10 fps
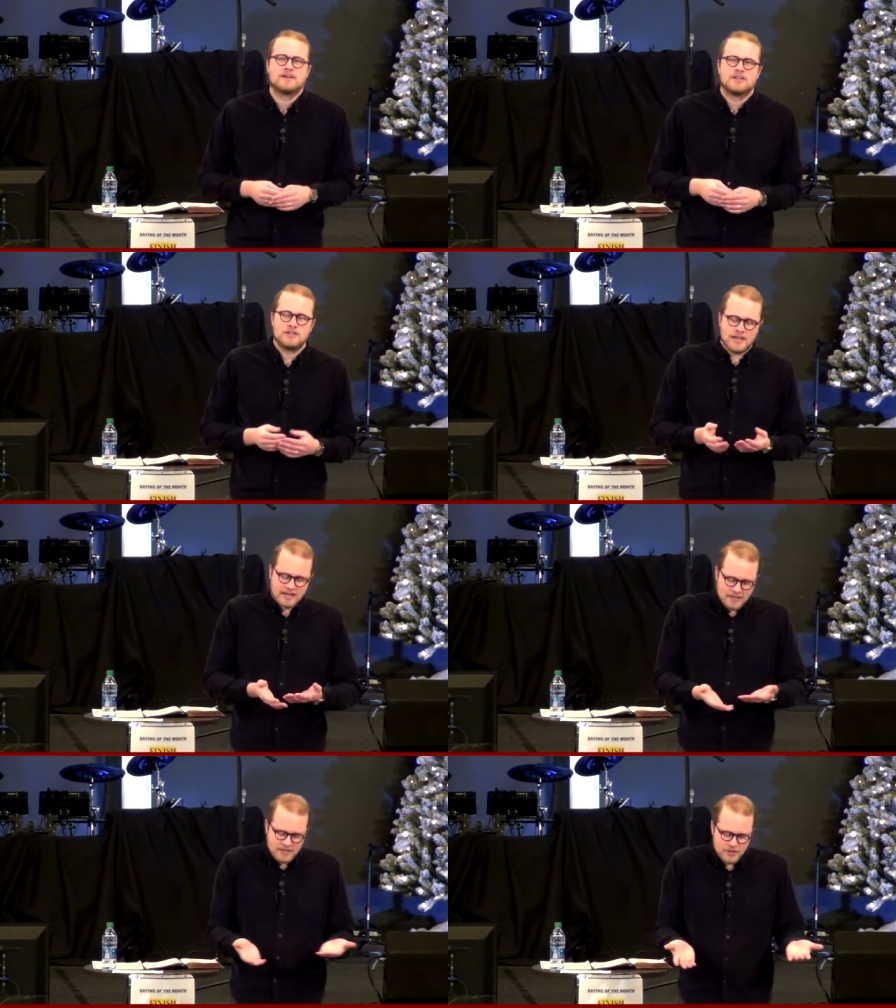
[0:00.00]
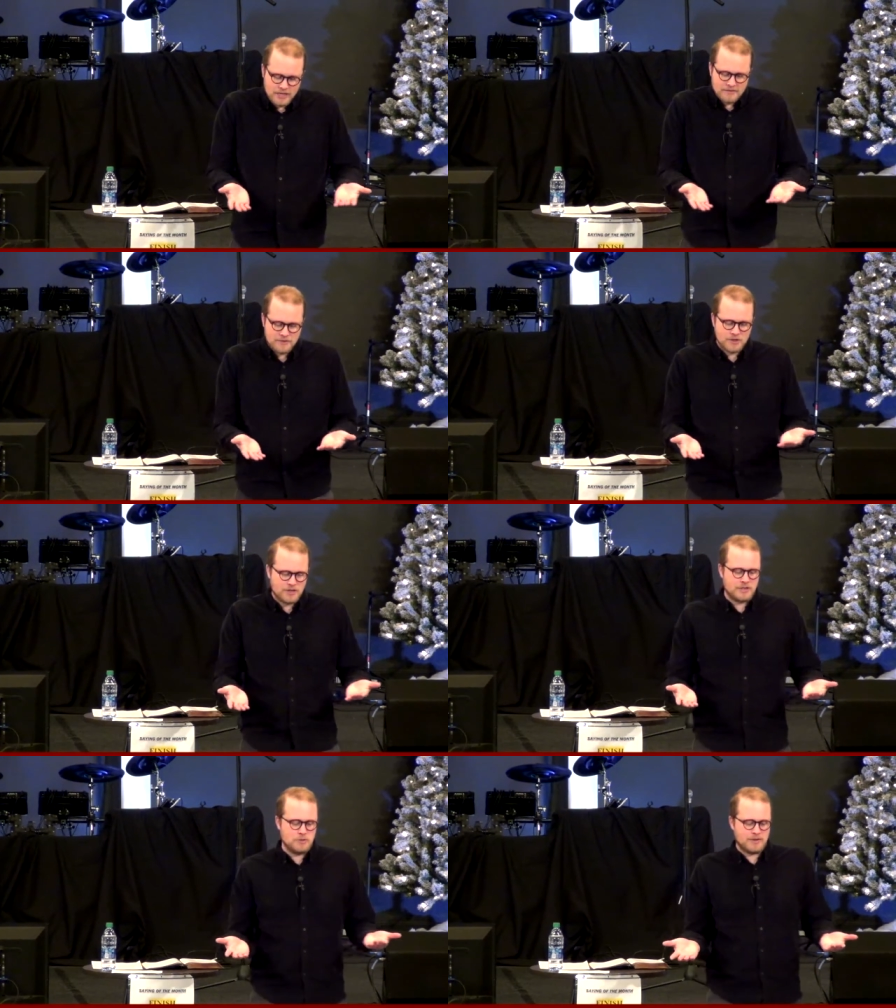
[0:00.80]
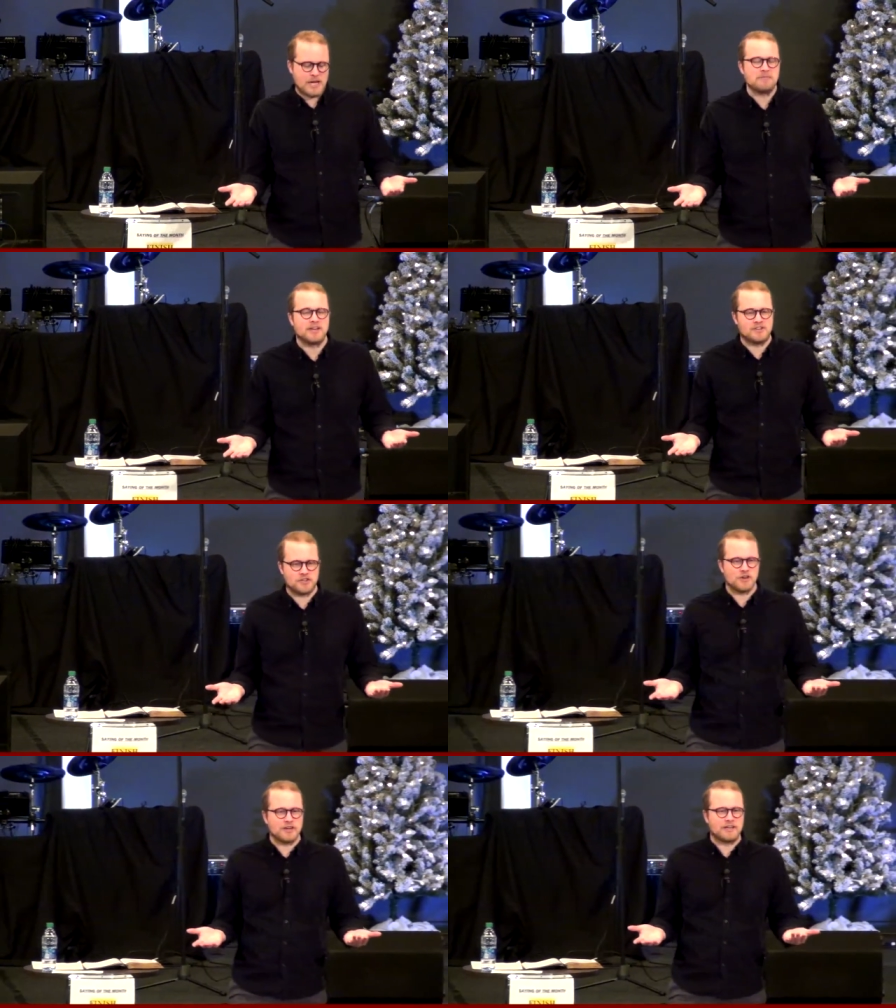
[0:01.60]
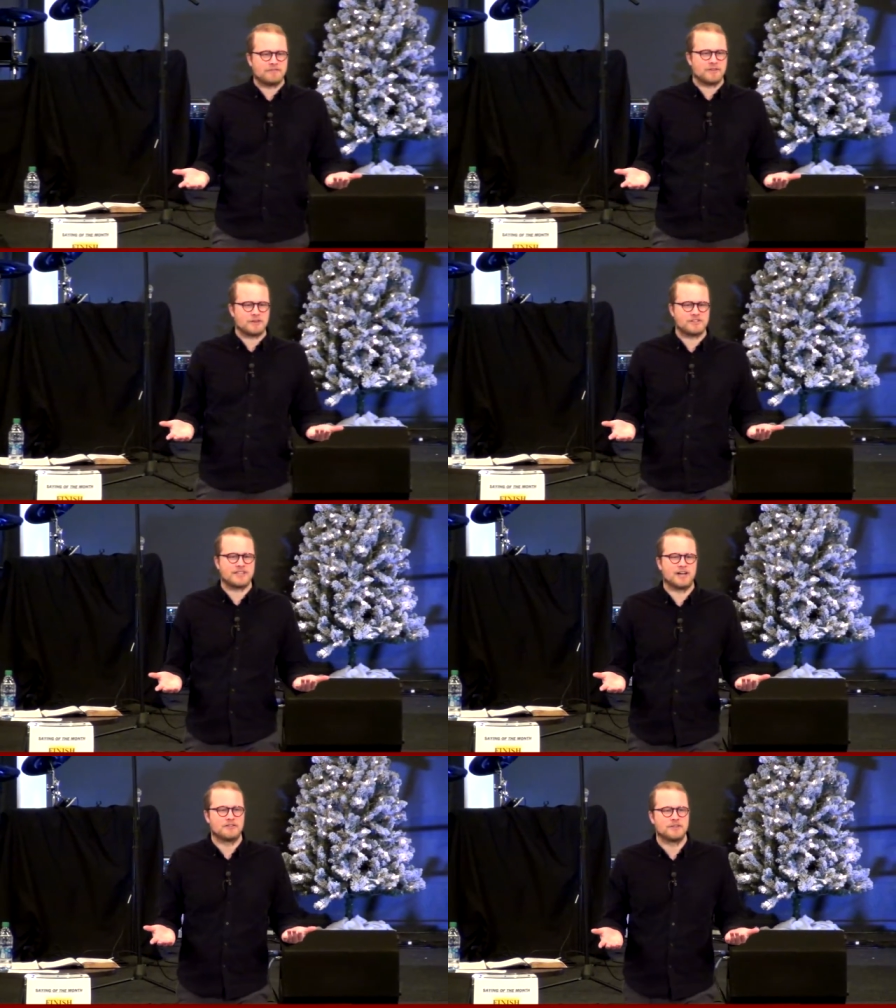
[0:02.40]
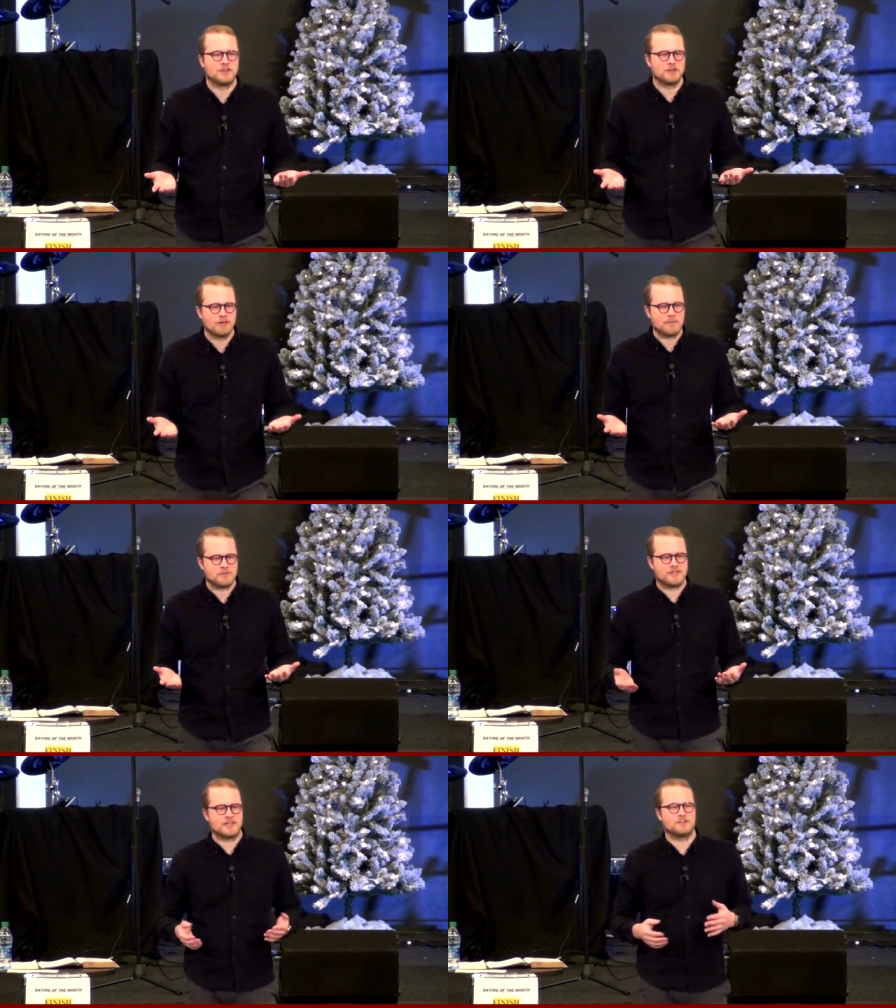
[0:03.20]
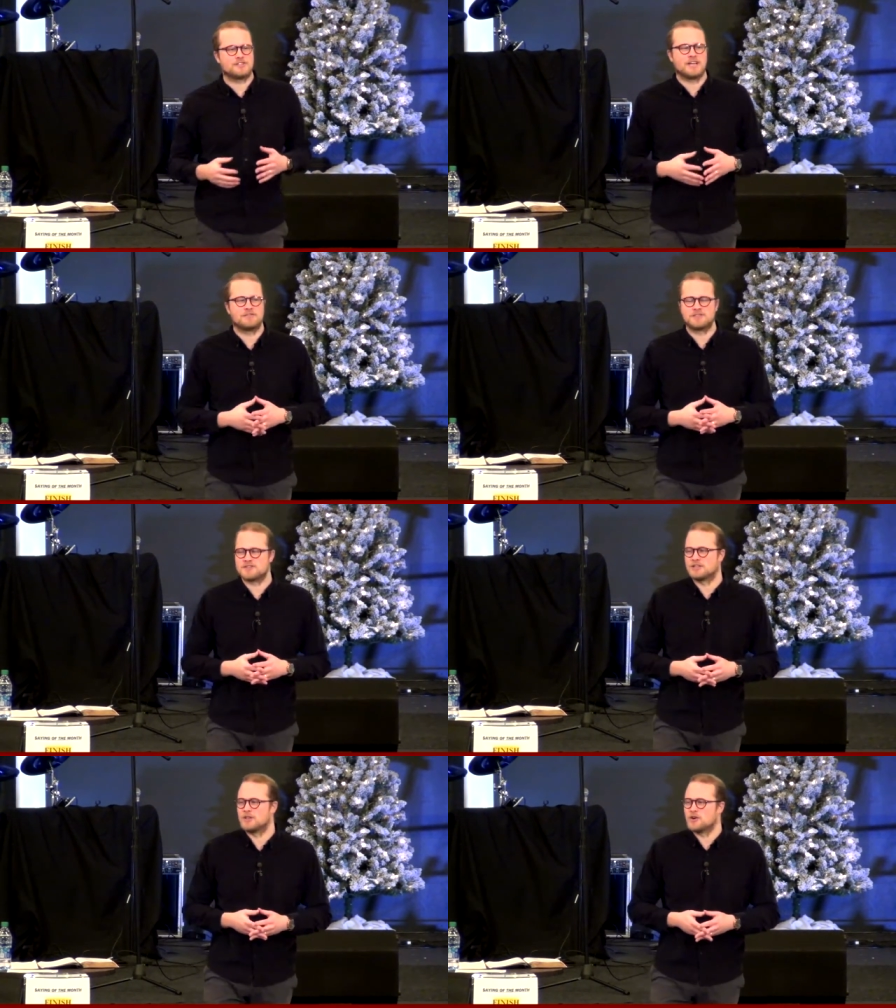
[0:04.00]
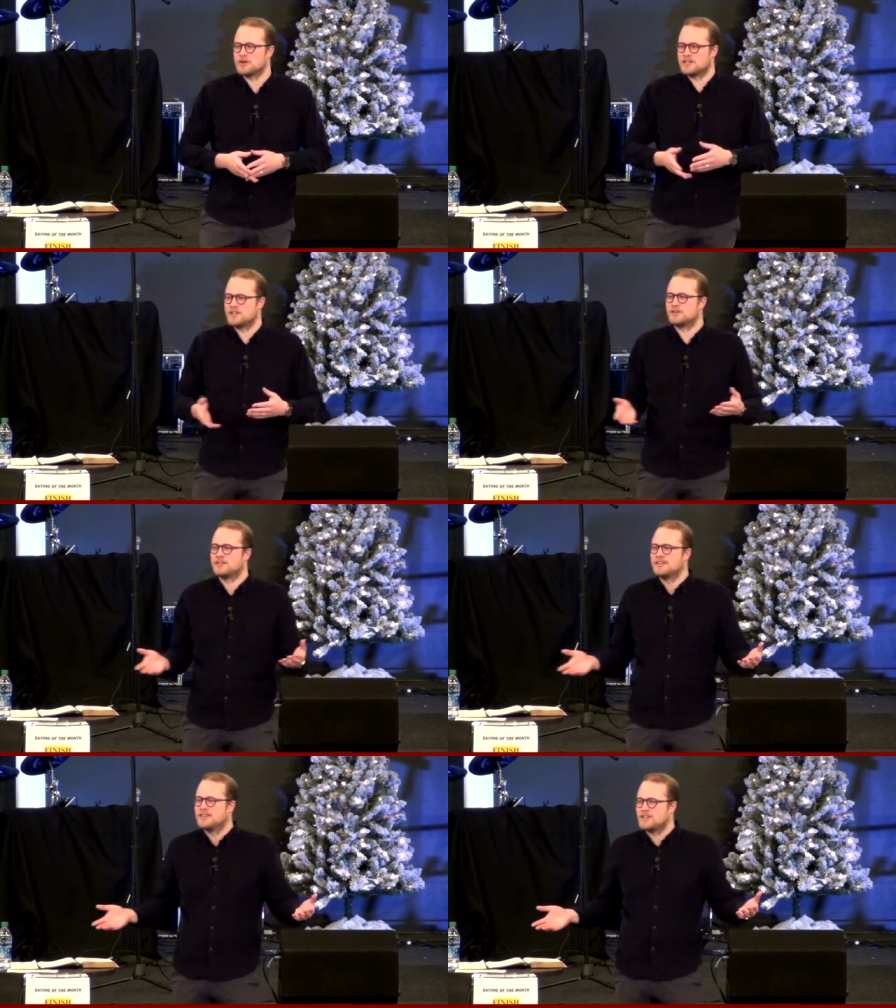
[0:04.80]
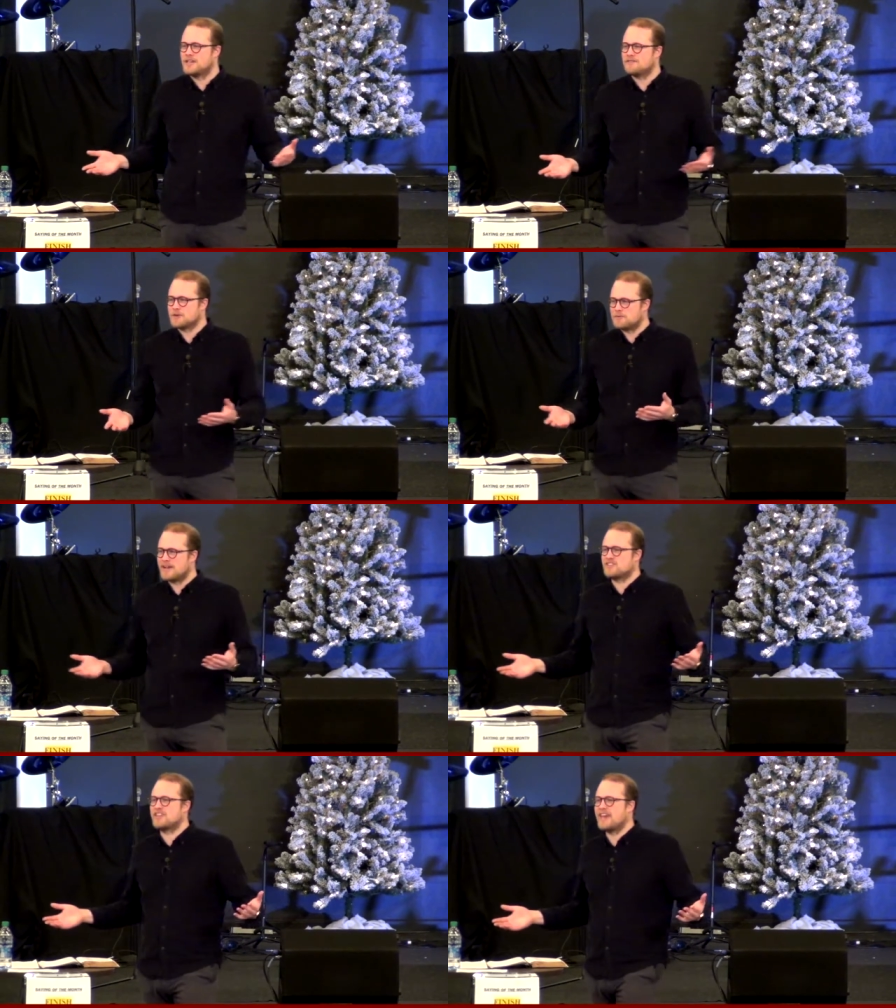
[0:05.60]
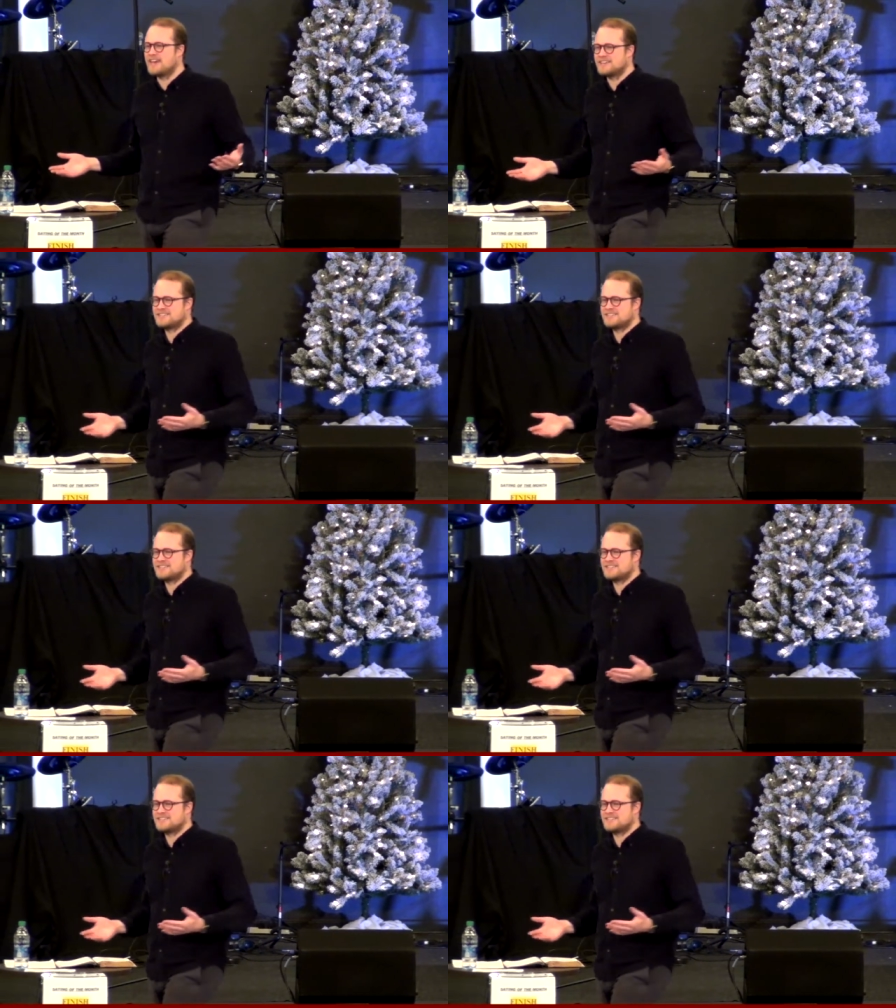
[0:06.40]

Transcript: you like you give your you become an attorney for yourself you know you represent yourself to the lord and you you give your best case